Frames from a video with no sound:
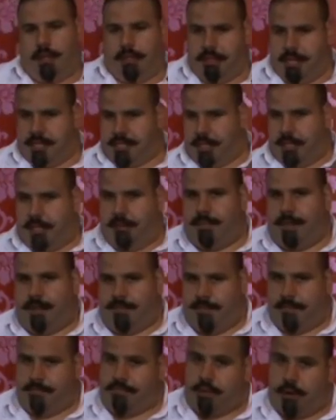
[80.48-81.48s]
there's a little bit
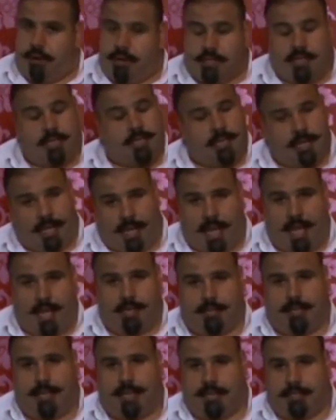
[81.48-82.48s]
of a process, and it
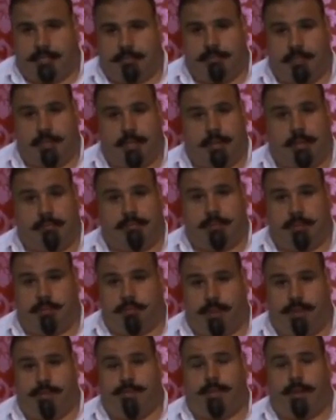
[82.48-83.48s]
can take some time to
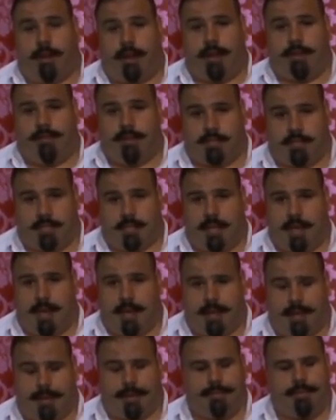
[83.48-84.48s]
revive a
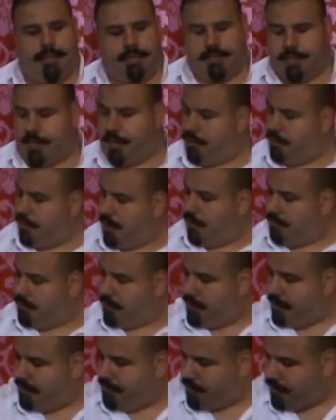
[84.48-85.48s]
cigar. So I'm
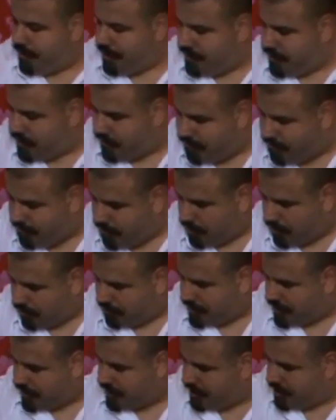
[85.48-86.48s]
going to bring in some
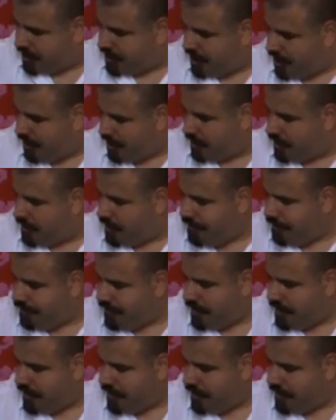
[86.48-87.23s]
props here to show you.